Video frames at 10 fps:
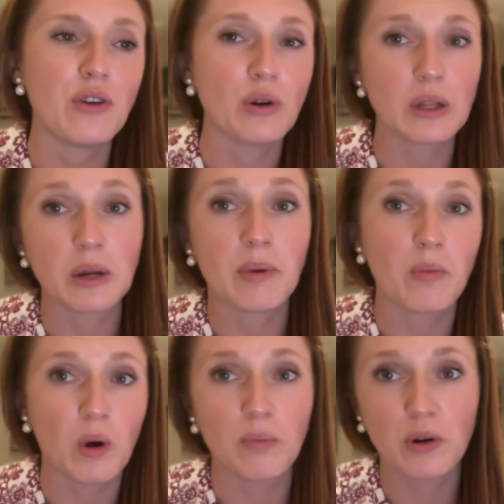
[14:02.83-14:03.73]
you're a little bit
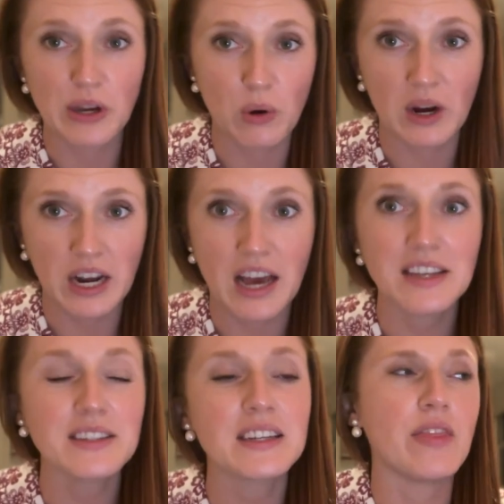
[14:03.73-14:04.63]
more
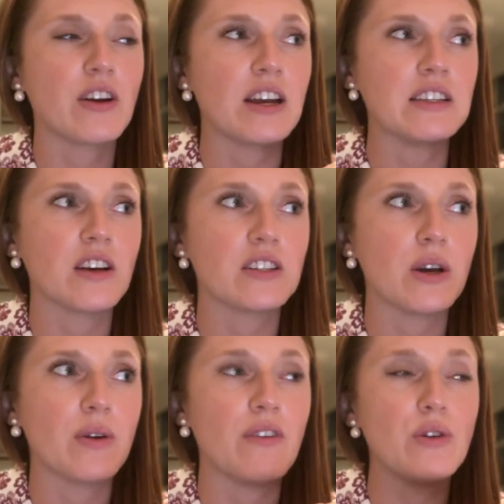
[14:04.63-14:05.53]
pre-organized. There is
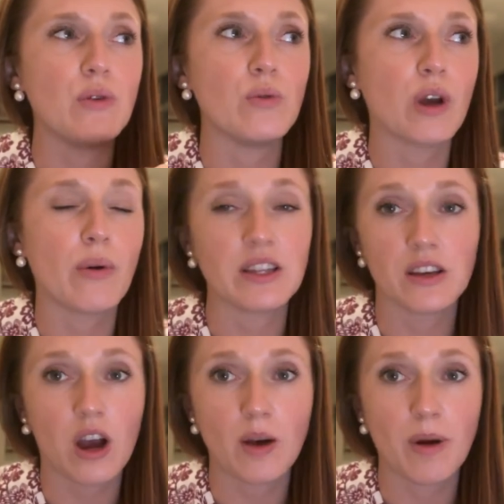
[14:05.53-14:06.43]
also, if you go in the
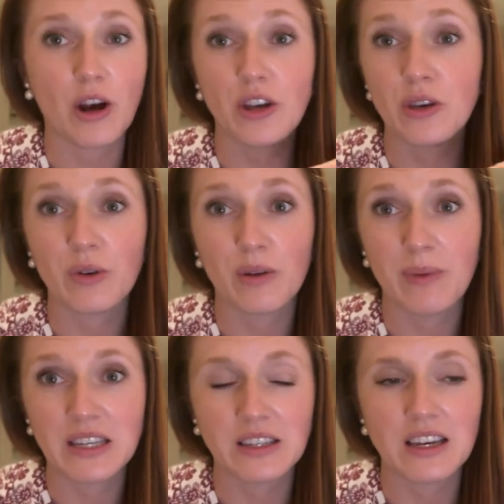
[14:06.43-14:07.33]
car park, you could
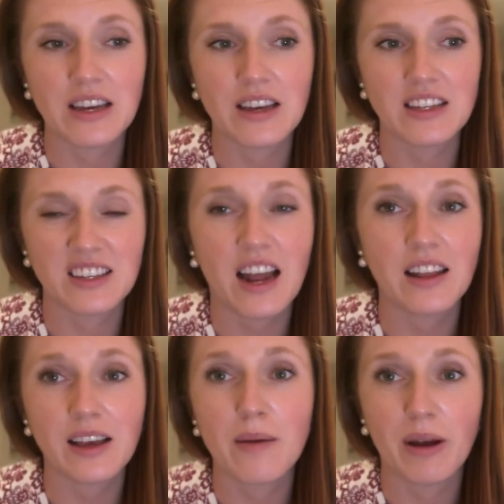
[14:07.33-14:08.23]
basically, it's kind of
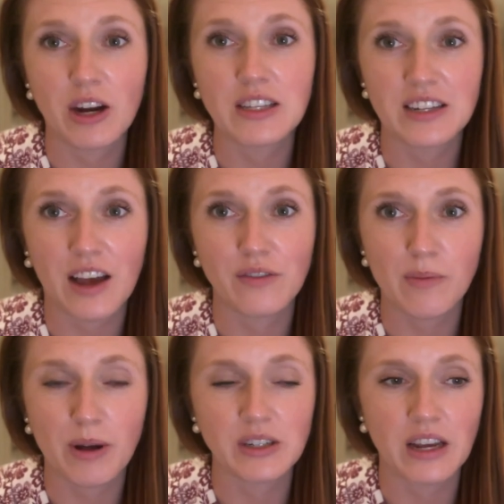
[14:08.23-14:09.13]
like American style
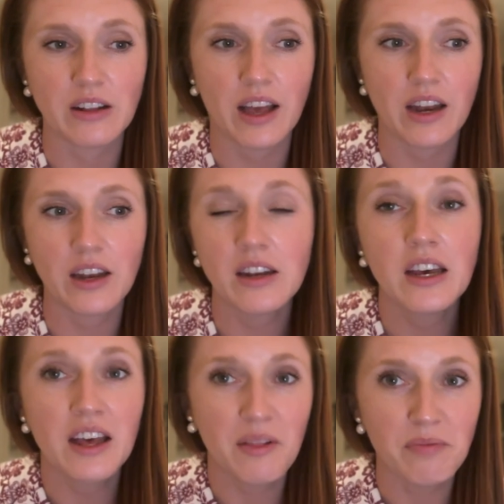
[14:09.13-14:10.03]
football tailgating,
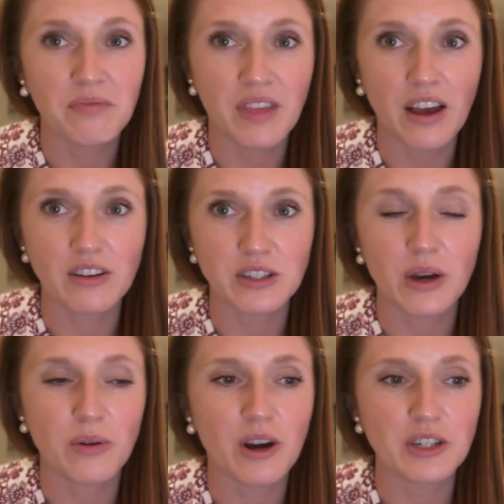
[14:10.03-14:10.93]
they
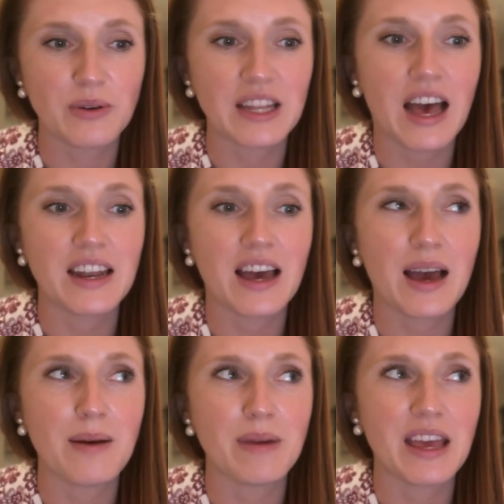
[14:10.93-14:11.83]
also are doing that
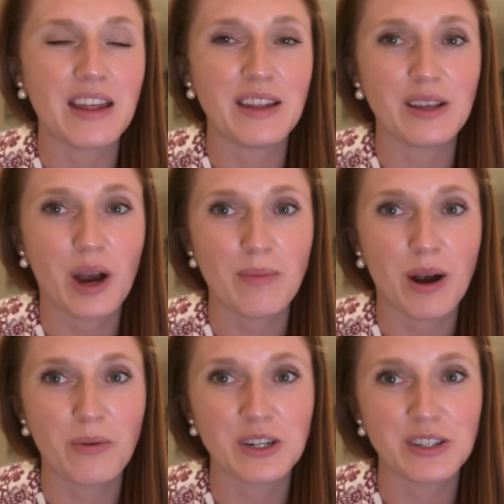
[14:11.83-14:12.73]
um, in the car
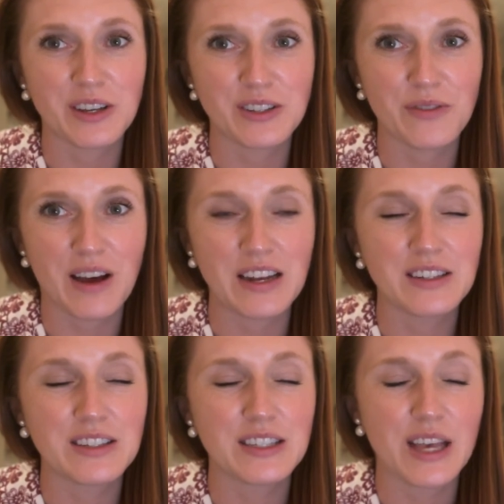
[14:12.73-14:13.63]
park, which is also fun.
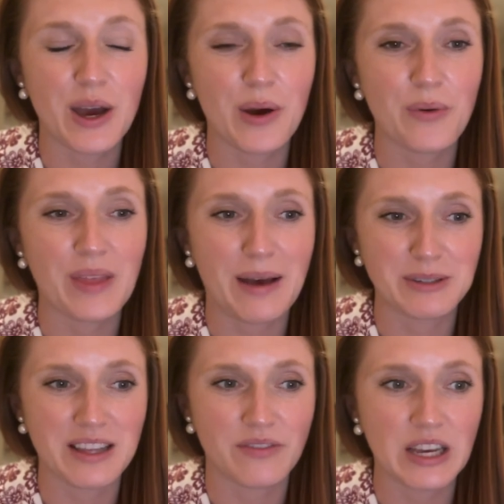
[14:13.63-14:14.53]
So that
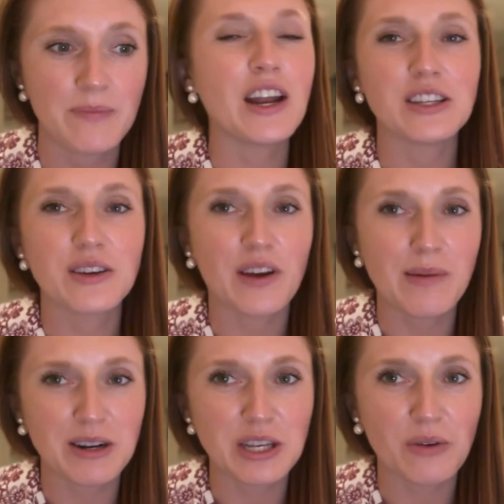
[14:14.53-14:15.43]
was lovely. It also very
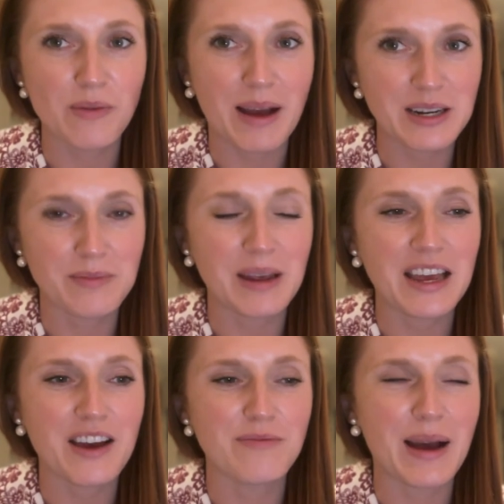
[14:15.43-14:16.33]
much so reminded me
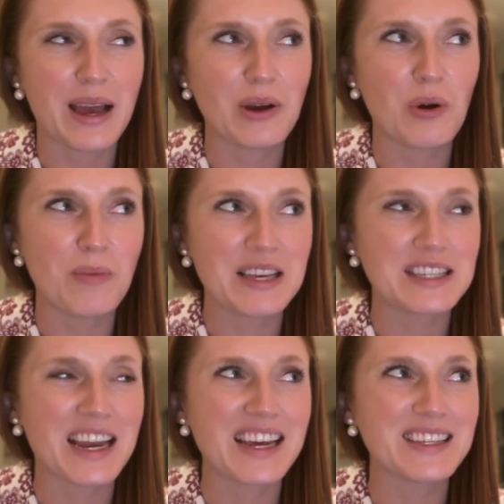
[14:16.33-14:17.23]
of my Ole Miss
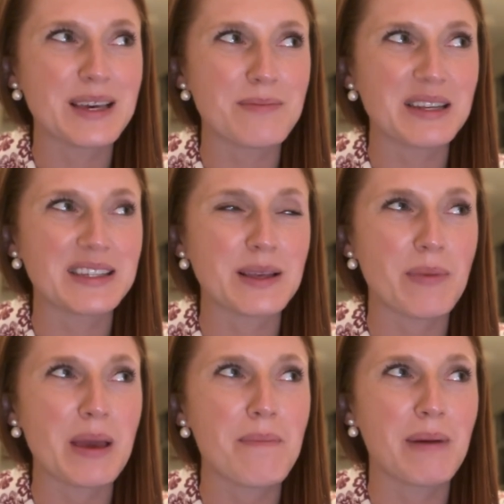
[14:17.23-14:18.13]
days in
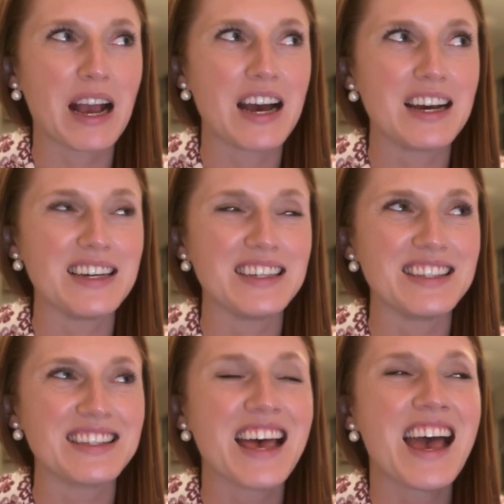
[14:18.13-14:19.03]
Mississippi
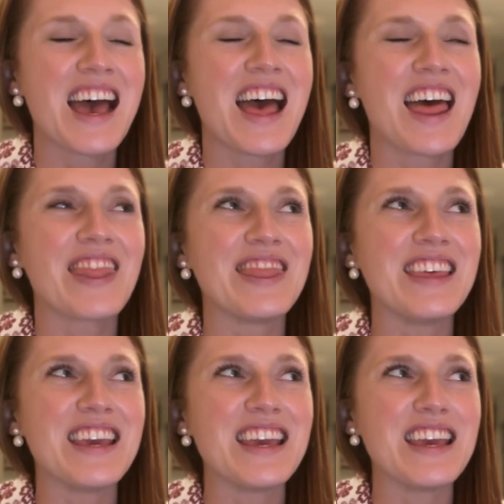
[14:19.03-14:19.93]
because
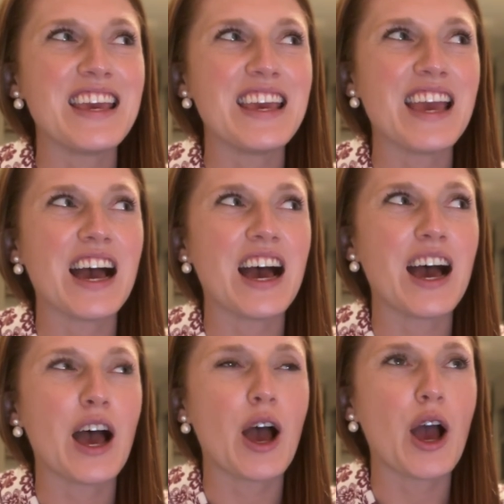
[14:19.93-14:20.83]
the
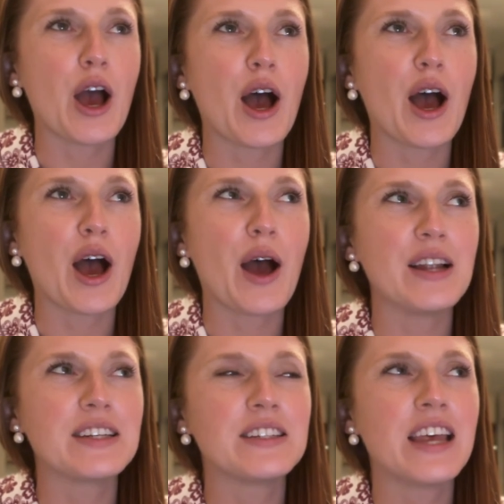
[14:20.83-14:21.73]

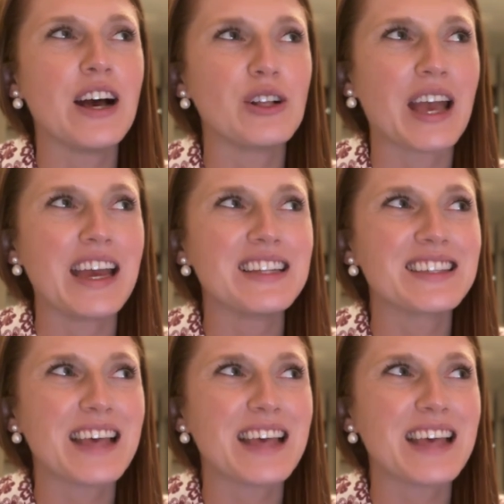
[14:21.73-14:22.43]
tailgates